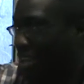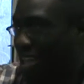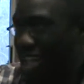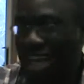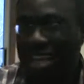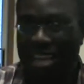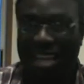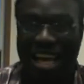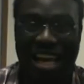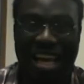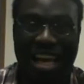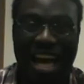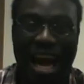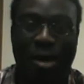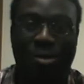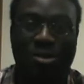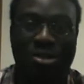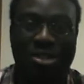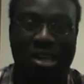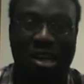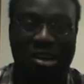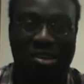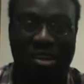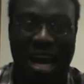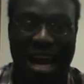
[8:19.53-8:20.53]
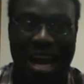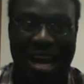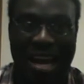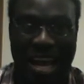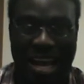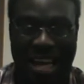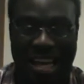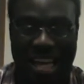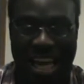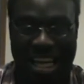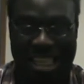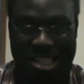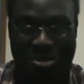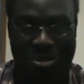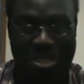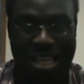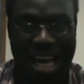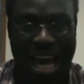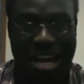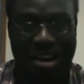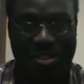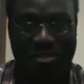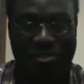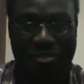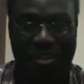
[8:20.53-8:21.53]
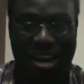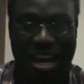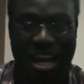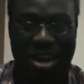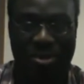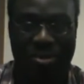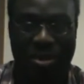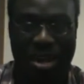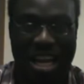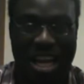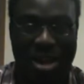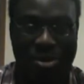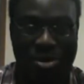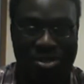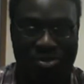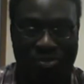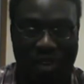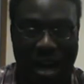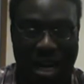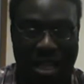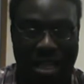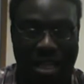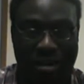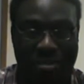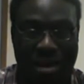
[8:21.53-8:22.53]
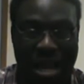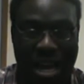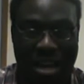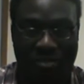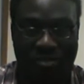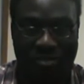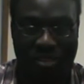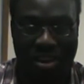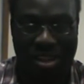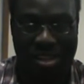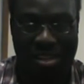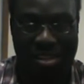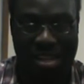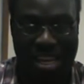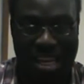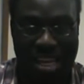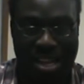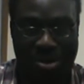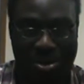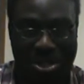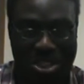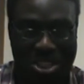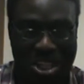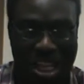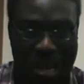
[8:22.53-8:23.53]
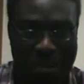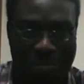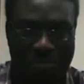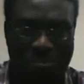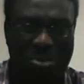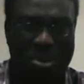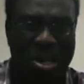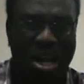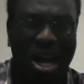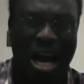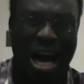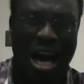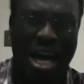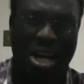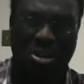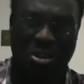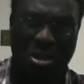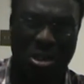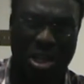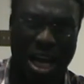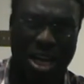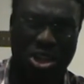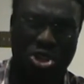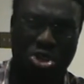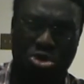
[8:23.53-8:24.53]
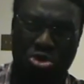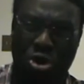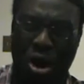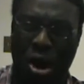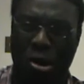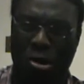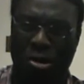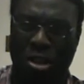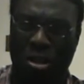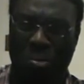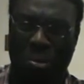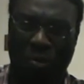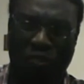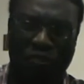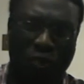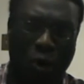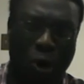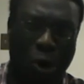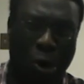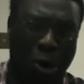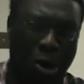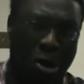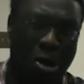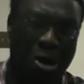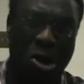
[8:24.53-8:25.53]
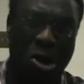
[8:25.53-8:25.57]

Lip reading: Like, that guy was alright, I guess. It was kind of funny when he was fighting the main villain and he was like, ha, you're a lot stronger than before.